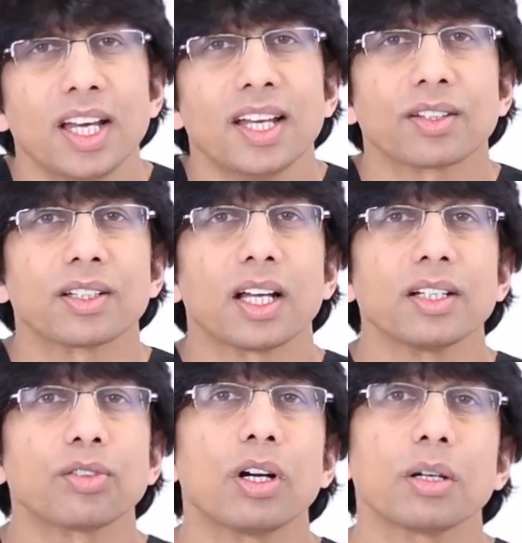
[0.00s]
So now
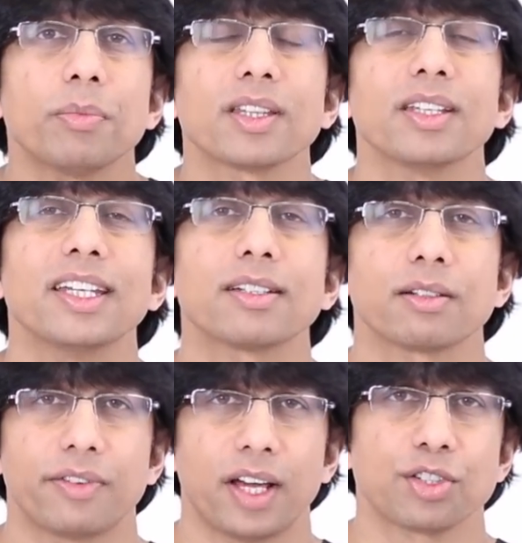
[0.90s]
let's talk about the
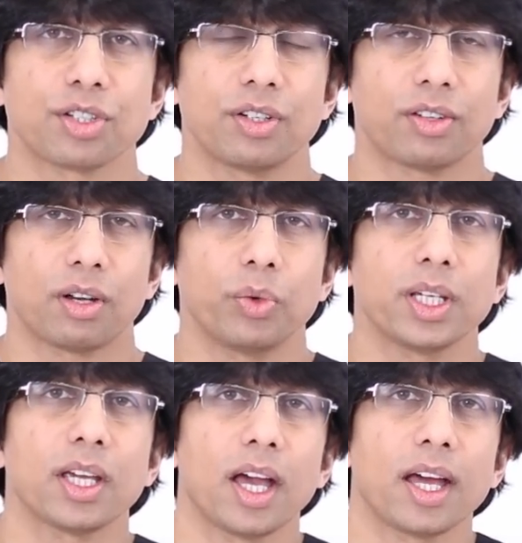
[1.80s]
interventions that we
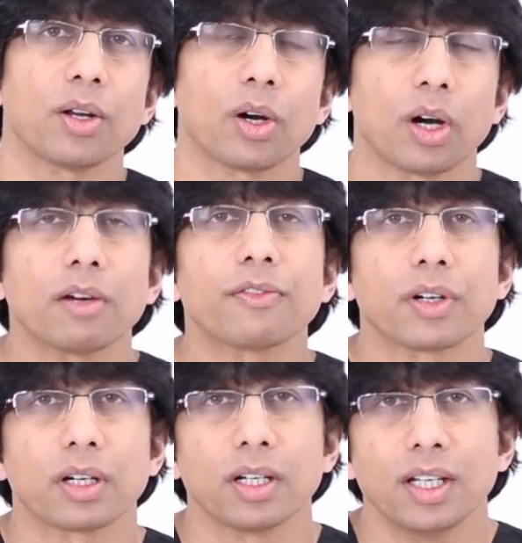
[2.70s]
can
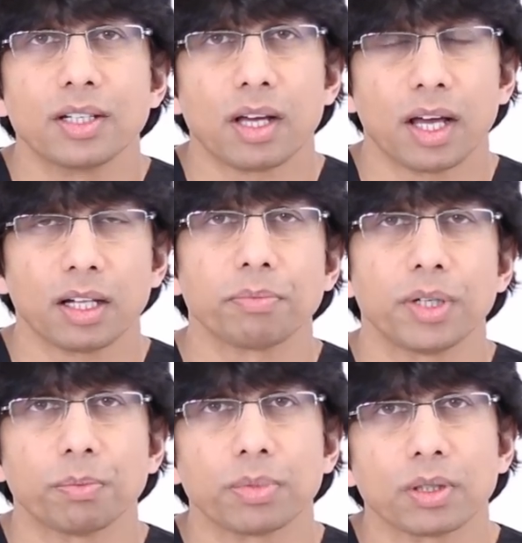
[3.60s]
offer to help
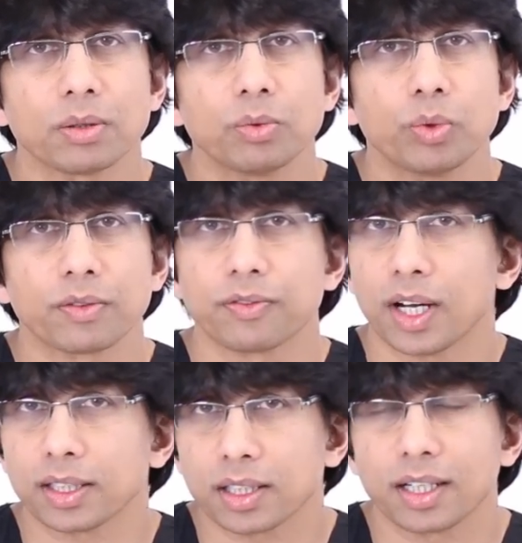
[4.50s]
people with
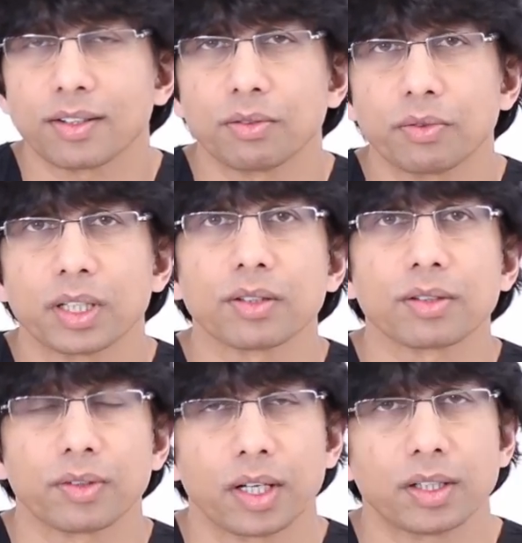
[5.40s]
fine lines and wrinkles
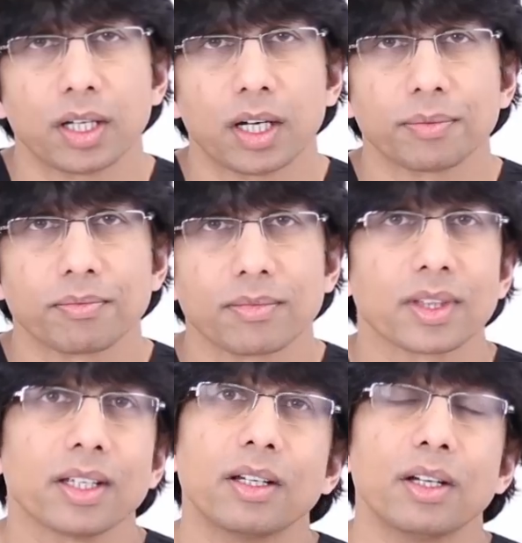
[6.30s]
around the eye.
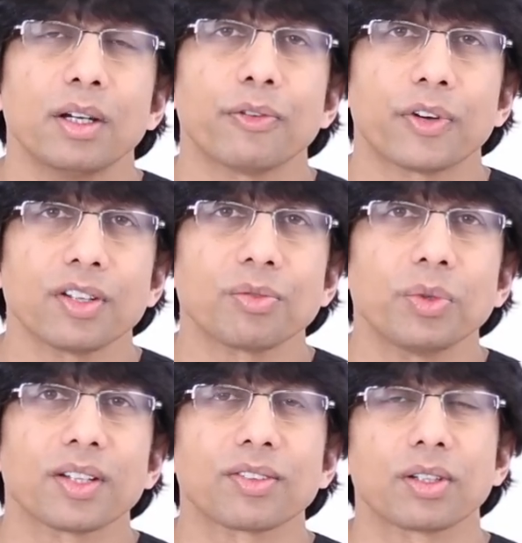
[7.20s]
First, we
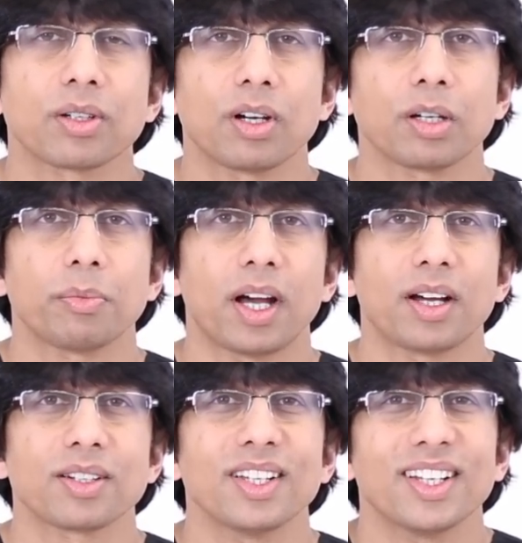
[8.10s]
let's talk
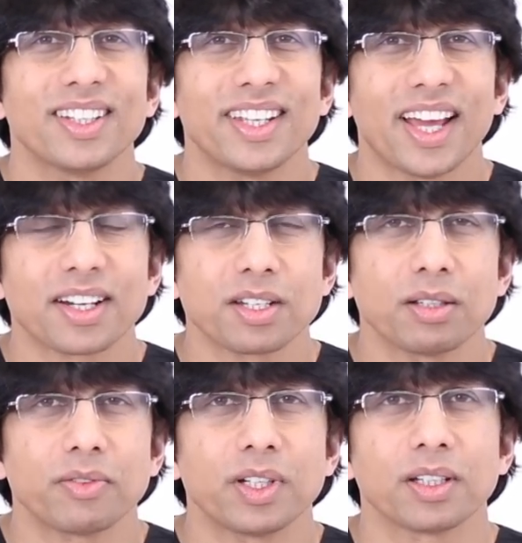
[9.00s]
about the
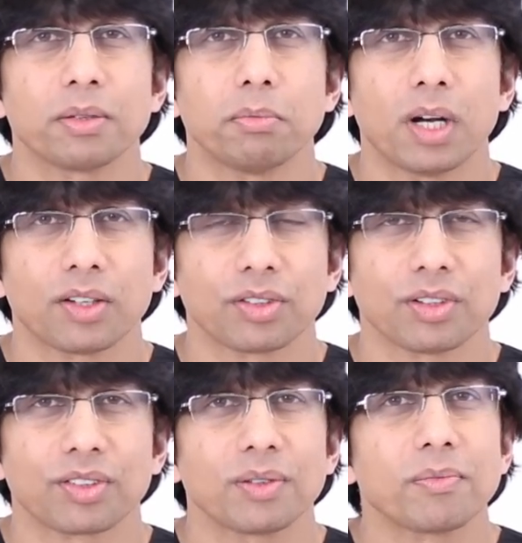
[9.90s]
activity of the
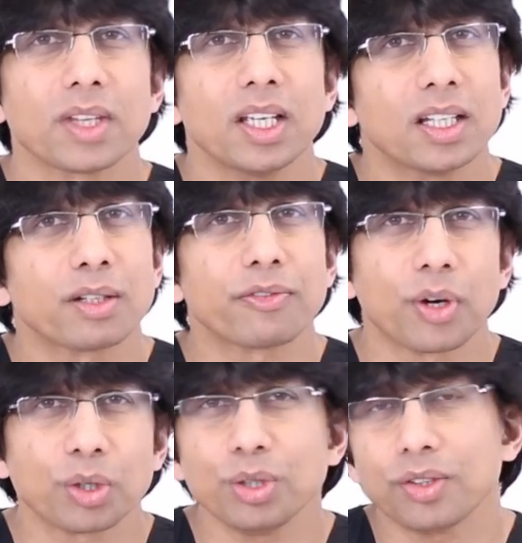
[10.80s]
muscles. In the
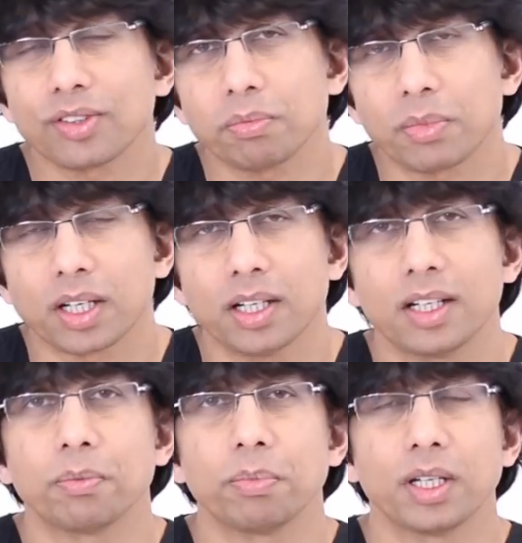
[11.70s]
photo you submitted,
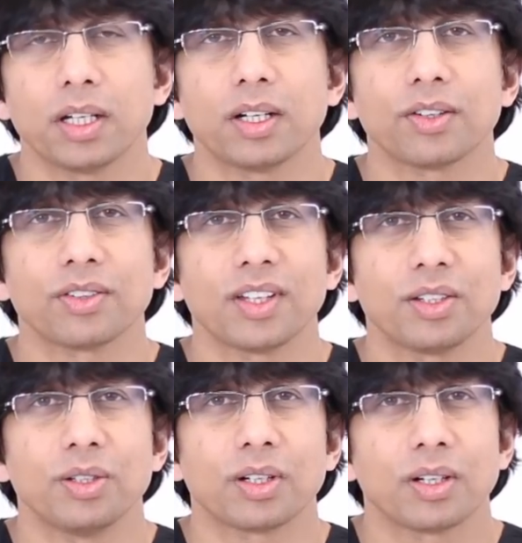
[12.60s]
it appears
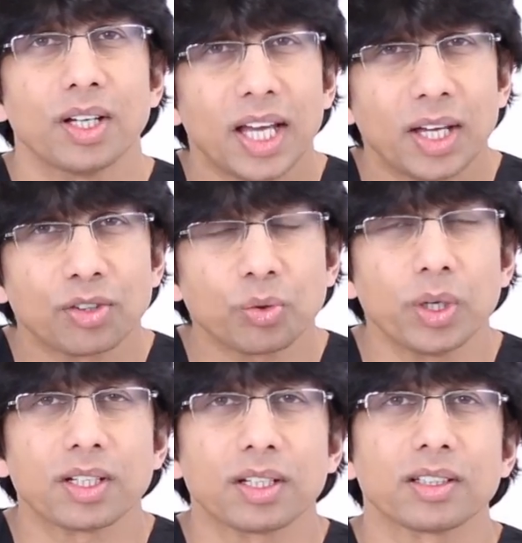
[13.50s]
that you're
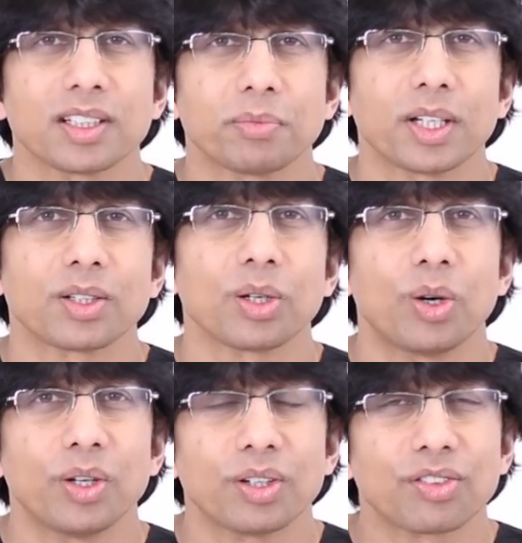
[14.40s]
squinting a little bit
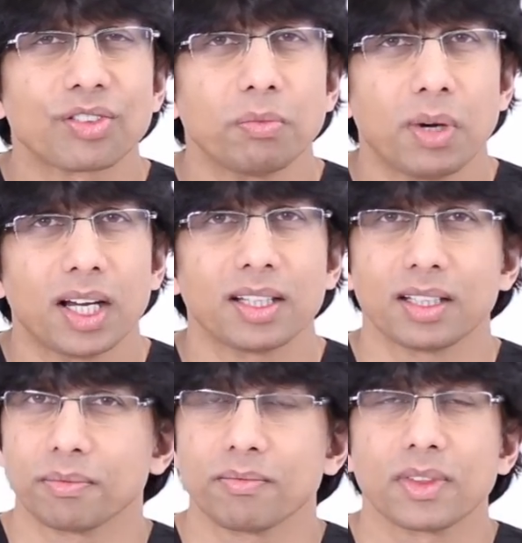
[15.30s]
or you're smiling.